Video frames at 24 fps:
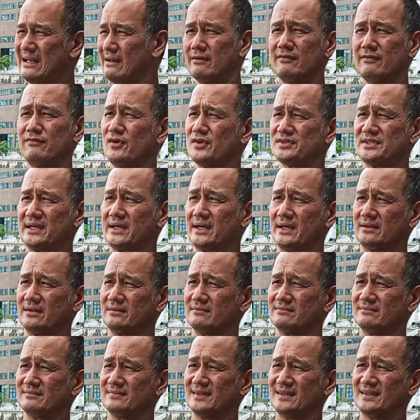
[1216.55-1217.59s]
They never fall sick, right?
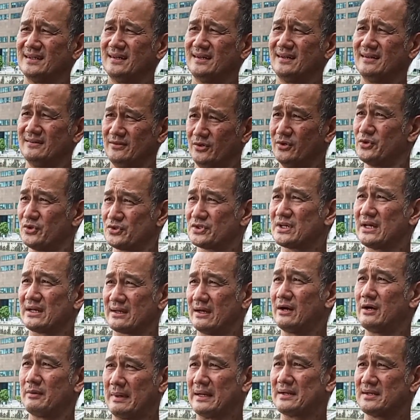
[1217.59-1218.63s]
Those kind of
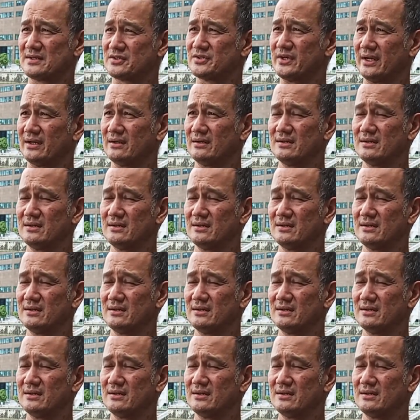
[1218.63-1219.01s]
mothers, right?